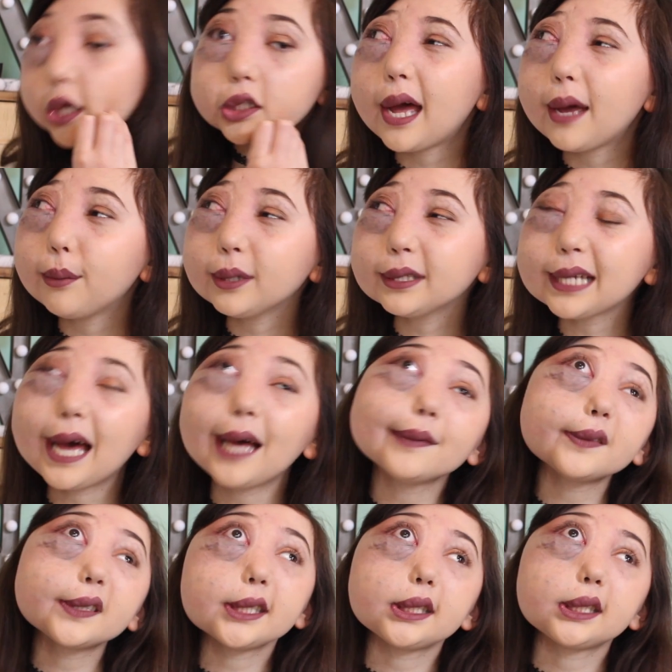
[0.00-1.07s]
I would
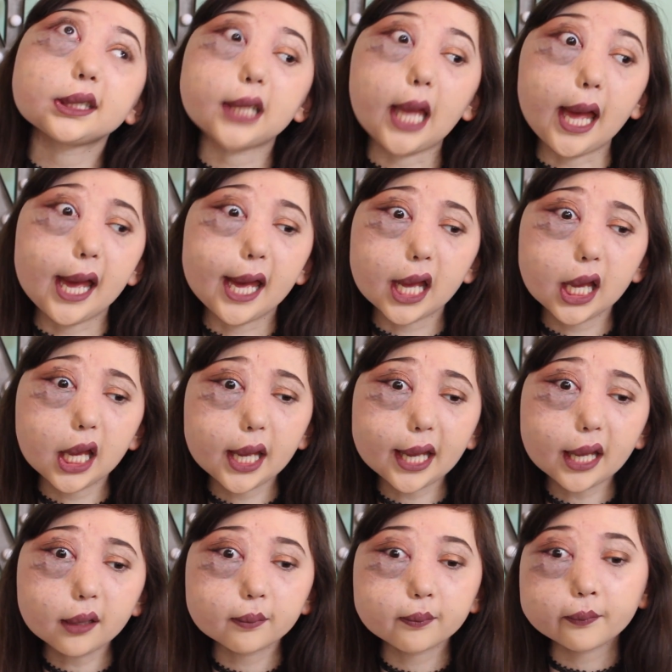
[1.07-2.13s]
have to
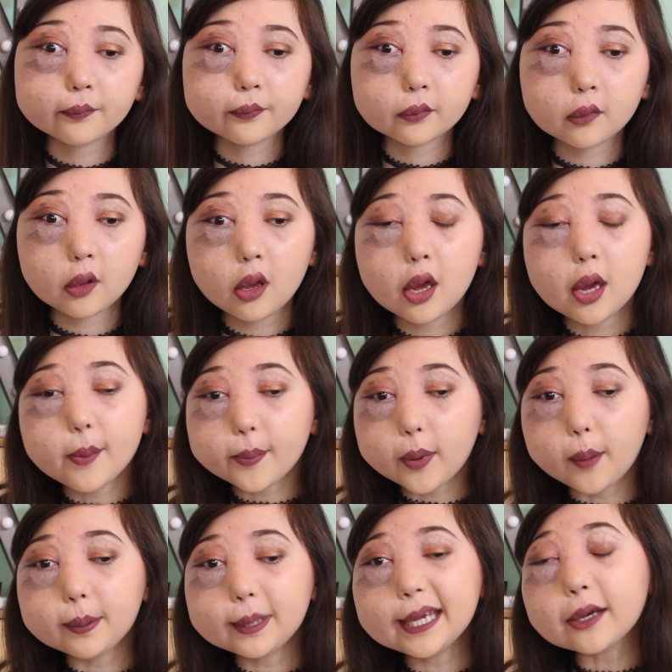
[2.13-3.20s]
say
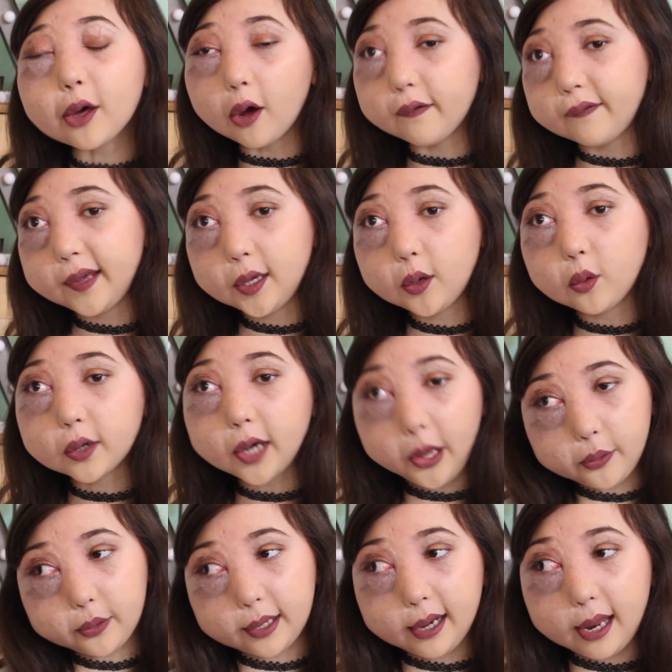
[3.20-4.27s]
probably coffee or
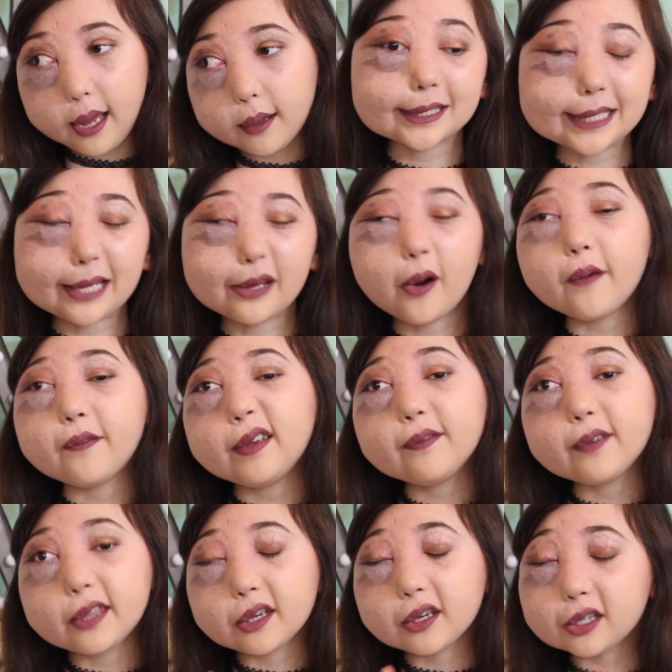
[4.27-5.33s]
coconut. To say coffee
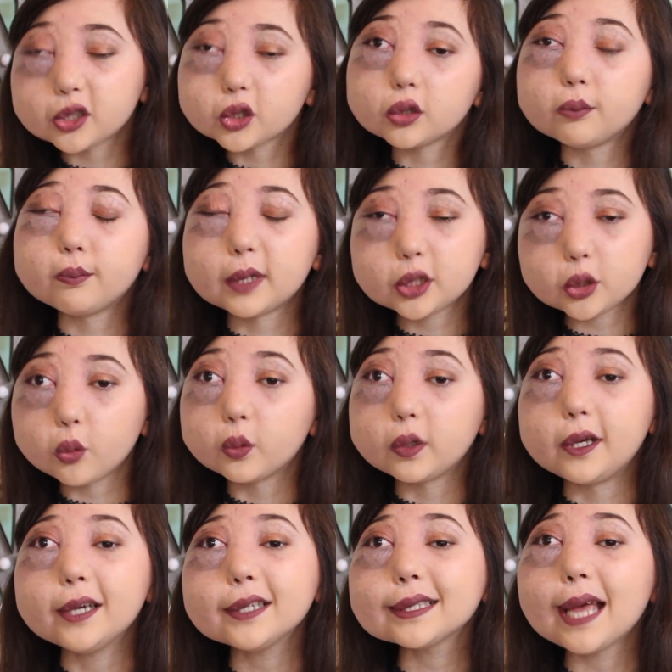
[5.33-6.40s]
for the
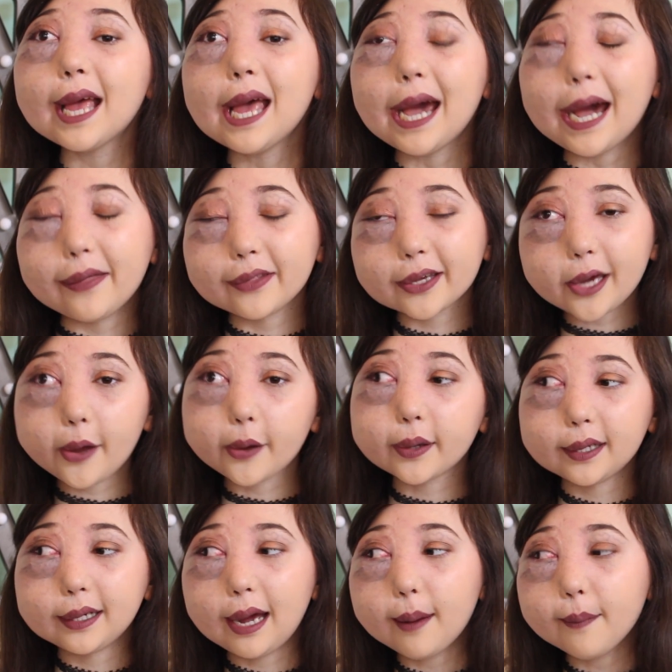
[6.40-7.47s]
matureness and the
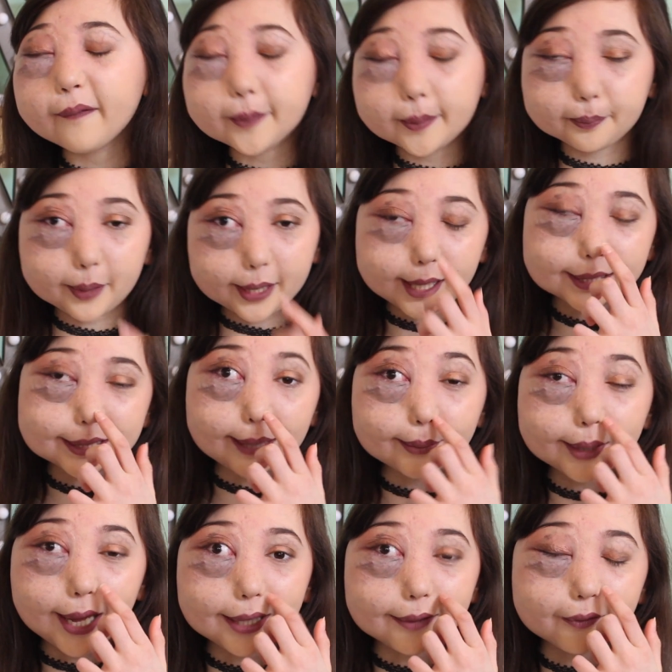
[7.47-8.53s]
coconut because I'm
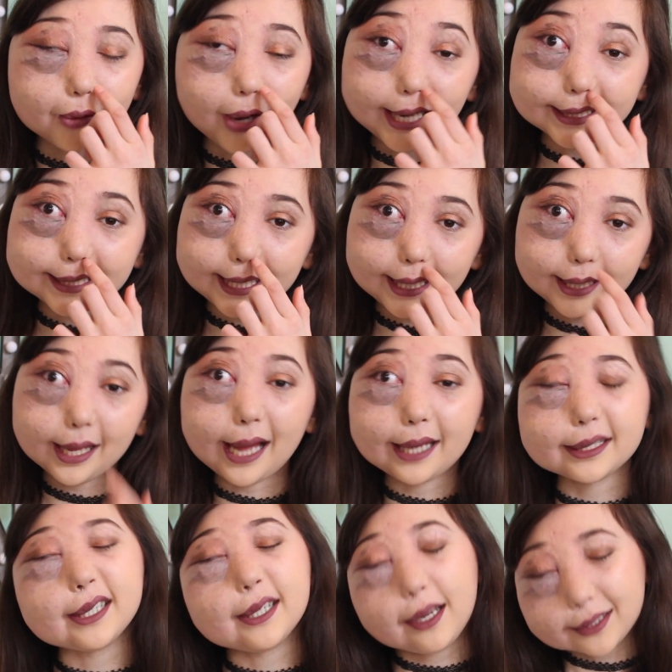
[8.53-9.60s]
kind of crazy
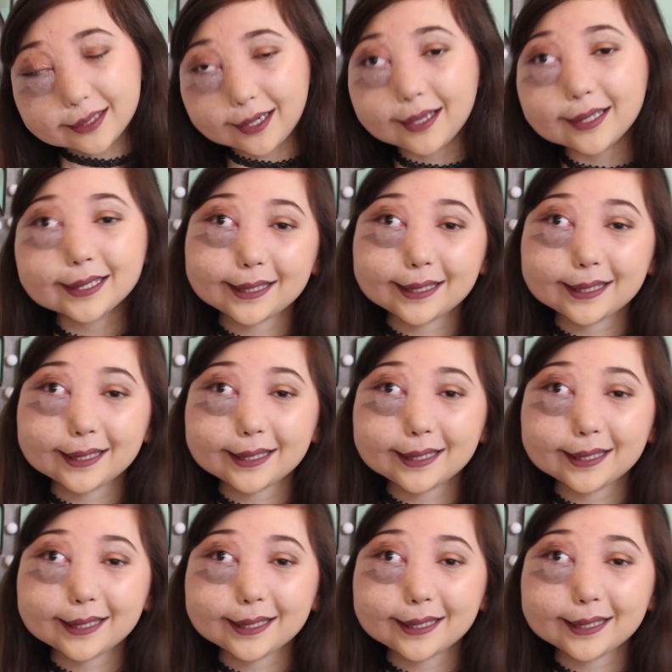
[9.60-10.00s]
and a nutter.